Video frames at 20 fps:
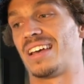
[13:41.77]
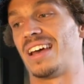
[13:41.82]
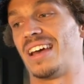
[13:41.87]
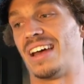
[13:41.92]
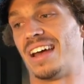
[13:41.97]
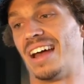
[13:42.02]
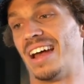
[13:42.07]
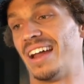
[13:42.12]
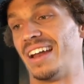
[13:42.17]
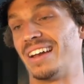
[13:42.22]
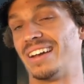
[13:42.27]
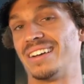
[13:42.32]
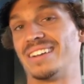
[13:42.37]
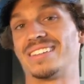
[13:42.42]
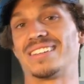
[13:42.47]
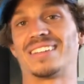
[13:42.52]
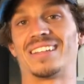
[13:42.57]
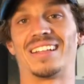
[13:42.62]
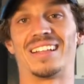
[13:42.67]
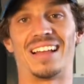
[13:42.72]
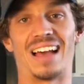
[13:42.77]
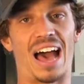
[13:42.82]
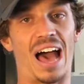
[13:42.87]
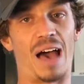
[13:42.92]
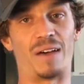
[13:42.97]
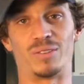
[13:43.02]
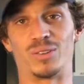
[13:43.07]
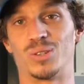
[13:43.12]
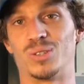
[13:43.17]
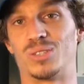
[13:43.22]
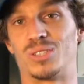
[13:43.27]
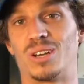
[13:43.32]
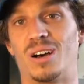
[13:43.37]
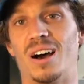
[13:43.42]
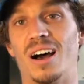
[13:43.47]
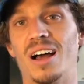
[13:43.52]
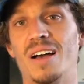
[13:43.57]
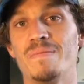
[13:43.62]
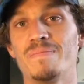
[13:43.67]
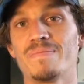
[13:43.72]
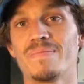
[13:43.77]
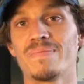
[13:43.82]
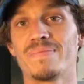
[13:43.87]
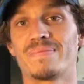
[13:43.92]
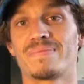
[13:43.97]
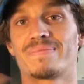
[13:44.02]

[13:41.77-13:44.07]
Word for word: and have a good time.